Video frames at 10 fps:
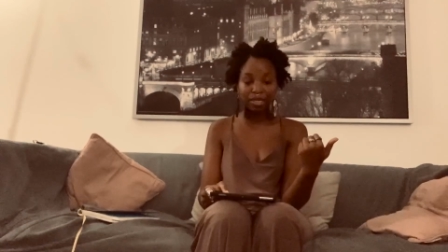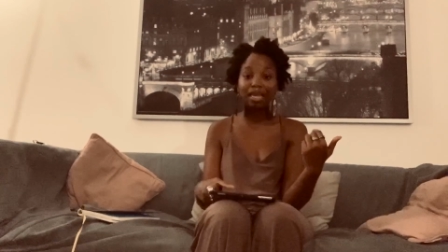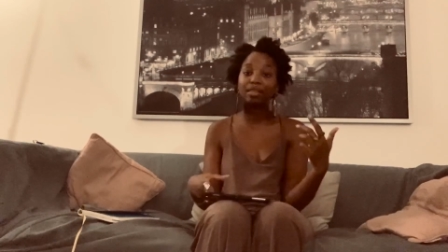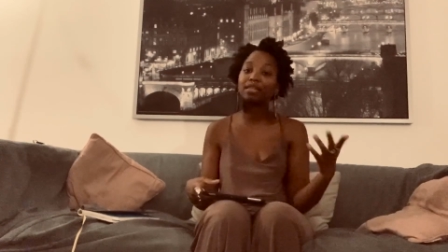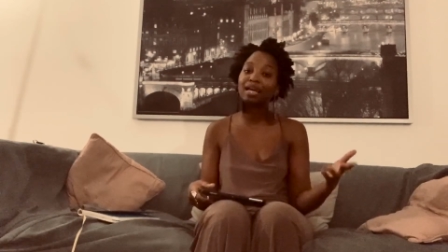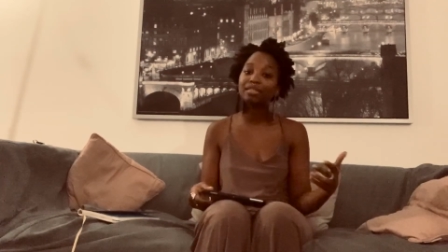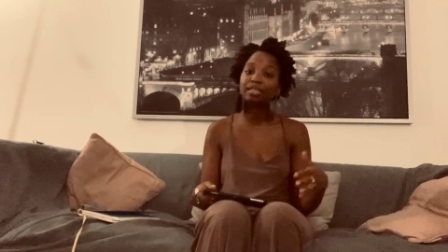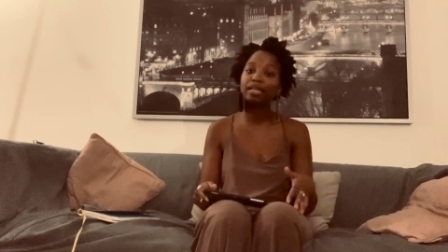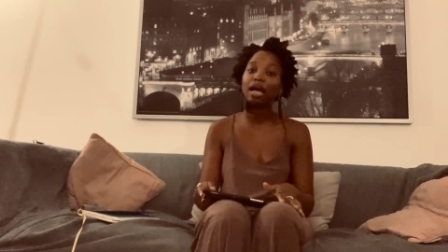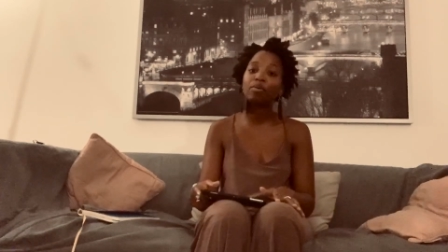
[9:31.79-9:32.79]
And the last
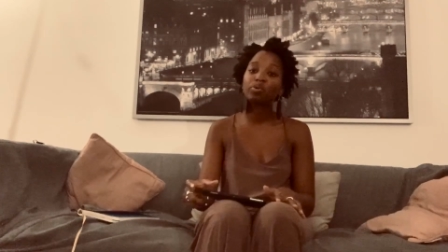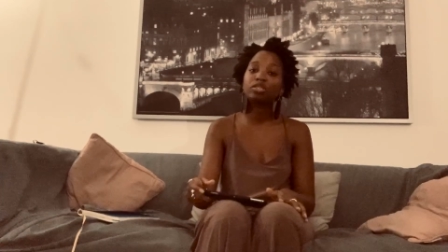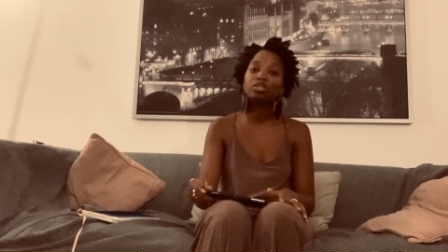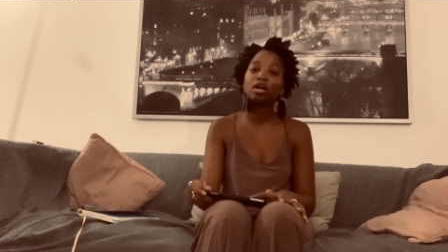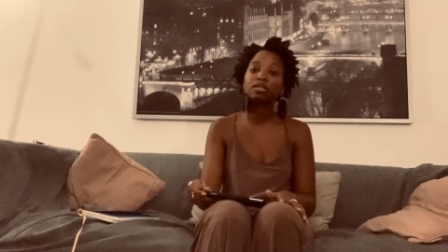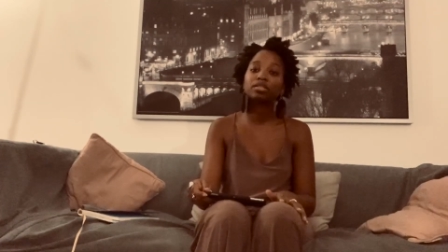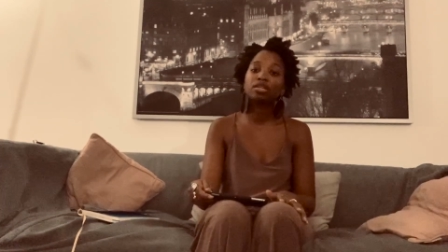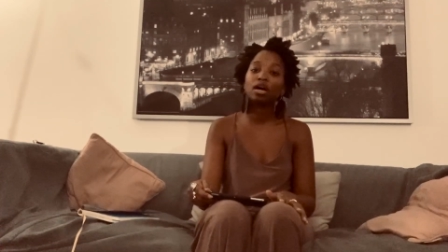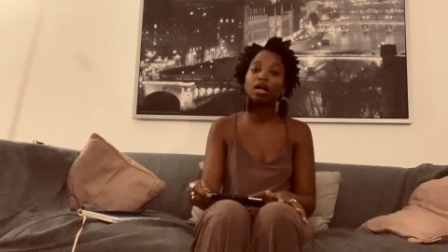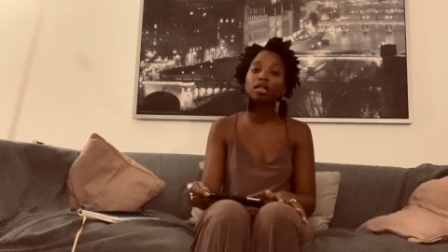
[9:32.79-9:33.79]
thing I want to talk to
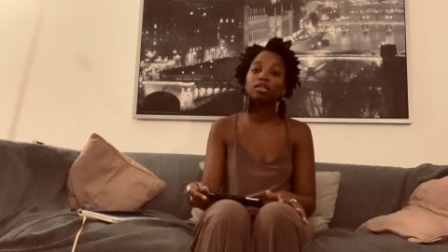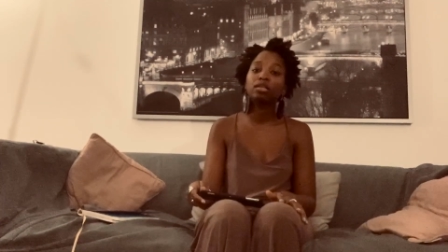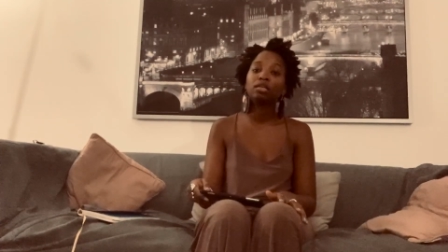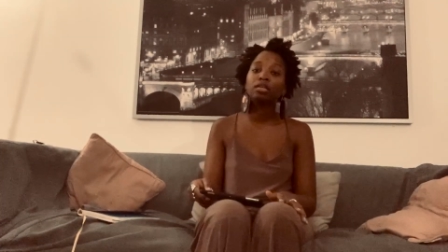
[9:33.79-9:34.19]
y'all